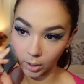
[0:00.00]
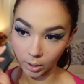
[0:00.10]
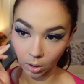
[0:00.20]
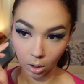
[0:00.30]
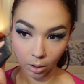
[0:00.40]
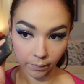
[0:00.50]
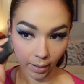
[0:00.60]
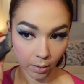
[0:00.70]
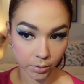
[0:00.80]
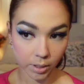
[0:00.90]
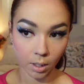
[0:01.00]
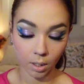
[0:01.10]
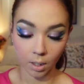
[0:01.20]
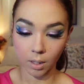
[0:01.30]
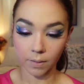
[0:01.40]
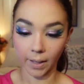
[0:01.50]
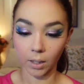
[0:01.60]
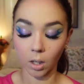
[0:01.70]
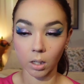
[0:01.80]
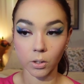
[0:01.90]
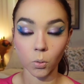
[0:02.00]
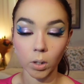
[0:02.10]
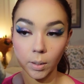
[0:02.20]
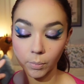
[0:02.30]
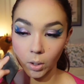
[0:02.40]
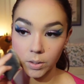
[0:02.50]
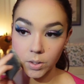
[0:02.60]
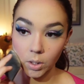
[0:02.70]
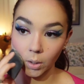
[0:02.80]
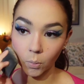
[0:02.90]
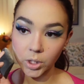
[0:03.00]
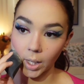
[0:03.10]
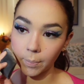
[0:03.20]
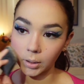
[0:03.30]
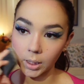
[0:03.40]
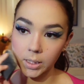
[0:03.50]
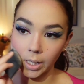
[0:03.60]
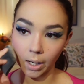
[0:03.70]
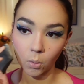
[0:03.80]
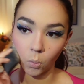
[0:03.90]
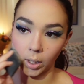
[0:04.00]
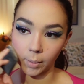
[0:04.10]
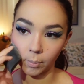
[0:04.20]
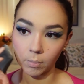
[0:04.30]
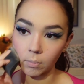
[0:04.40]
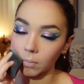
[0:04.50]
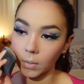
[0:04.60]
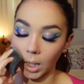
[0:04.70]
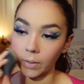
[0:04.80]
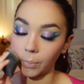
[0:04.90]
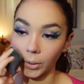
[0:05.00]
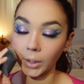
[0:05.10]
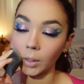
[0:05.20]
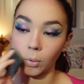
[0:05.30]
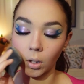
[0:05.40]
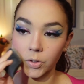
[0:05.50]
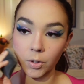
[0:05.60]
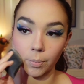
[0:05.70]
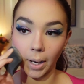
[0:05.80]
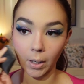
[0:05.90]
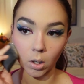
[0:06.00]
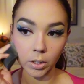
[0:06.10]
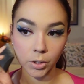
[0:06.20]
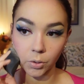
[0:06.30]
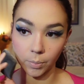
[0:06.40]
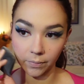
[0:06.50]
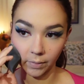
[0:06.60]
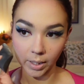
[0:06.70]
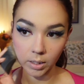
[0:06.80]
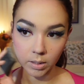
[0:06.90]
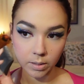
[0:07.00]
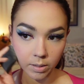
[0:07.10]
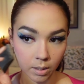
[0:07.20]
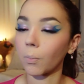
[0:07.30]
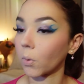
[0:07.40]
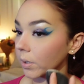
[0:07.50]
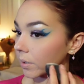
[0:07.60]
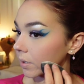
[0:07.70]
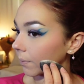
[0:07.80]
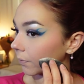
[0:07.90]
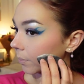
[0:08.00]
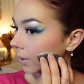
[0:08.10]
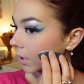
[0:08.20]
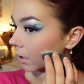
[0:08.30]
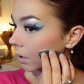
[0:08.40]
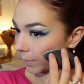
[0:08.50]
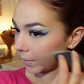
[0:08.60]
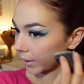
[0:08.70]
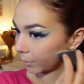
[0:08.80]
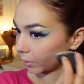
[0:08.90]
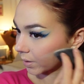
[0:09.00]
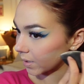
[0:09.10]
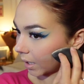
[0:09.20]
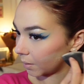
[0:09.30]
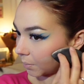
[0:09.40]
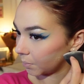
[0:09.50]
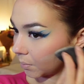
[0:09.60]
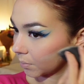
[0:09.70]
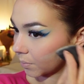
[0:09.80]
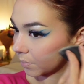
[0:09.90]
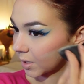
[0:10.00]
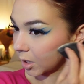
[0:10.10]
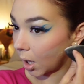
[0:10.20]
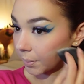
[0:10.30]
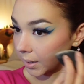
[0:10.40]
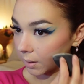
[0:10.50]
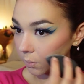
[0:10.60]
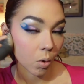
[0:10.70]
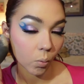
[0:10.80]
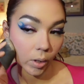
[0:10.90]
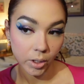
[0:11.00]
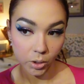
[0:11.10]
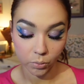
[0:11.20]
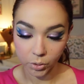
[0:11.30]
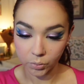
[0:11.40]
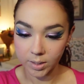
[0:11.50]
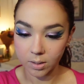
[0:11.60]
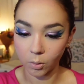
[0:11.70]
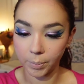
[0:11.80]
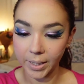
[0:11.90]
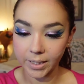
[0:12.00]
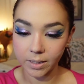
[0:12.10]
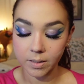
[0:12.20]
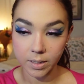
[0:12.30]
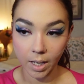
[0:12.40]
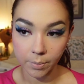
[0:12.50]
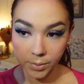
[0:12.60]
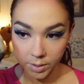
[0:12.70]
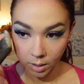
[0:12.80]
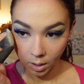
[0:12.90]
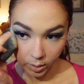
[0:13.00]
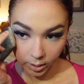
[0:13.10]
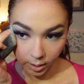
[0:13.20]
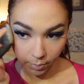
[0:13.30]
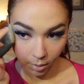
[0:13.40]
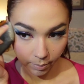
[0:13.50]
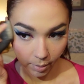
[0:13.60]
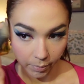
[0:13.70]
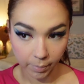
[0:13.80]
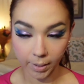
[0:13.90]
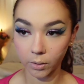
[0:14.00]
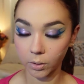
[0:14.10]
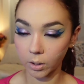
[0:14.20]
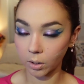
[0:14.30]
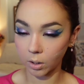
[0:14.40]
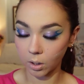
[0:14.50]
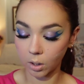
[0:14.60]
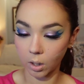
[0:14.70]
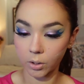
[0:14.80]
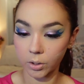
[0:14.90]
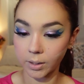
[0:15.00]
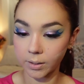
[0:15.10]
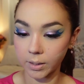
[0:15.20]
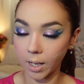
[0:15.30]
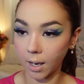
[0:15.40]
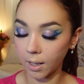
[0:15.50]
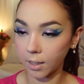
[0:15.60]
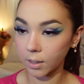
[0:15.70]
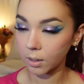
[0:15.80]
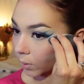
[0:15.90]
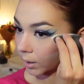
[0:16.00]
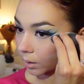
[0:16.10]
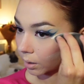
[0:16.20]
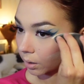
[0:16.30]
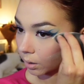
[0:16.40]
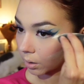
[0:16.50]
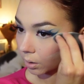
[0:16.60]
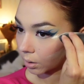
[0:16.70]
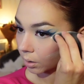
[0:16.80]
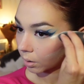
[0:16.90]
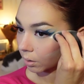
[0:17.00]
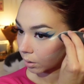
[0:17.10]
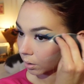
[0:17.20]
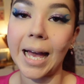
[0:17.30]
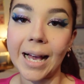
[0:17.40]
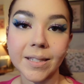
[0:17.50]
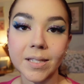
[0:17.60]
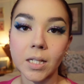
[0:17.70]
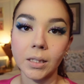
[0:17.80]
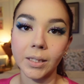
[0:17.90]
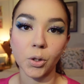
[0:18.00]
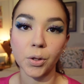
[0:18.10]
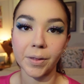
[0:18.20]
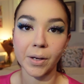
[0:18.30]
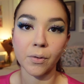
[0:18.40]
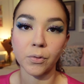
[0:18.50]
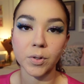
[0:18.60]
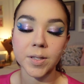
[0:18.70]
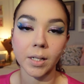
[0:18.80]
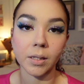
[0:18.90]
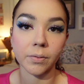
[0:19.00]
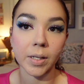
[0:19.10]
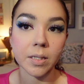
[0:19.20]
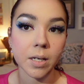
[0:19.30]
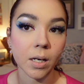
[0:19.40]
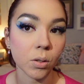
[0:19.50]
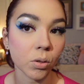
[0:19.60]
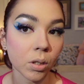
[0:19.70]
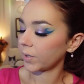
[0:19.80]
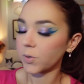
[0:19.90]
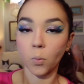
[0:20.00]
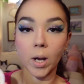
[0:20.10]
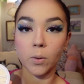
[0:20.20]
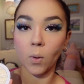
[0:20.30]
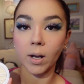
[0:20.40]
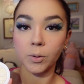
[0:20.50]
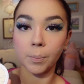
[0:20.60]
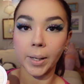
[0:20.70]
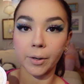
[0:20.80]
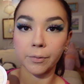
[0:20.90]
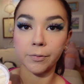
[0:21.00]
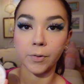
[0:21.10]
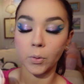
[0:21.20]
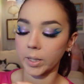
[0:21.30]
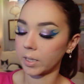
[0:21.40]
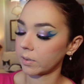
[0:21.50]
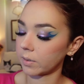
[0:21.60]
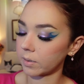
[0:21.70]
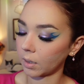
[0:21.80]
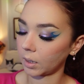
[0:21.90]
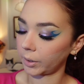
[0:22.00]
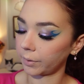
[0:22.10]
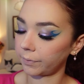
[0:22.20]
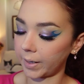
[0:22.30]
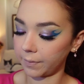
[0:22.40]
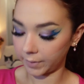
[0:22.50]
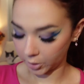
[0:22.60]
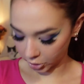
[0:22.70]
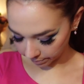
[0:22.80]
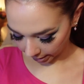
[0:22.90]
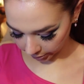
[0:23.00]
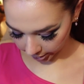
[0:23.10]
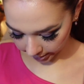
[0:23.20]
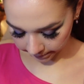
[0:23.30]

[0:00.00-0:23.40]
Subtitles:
and carve out that contour and bronzer, which I blend out when I'm kind of putting the bronzer back onto my face. An important step for me. My makeup looks kind of sloppy when I don't do these little baking steps. Really pump up the powder underneath the eye right here. Last little thing for setting the face down, this Wet n Wild Bare Focus clarifying finishing powder.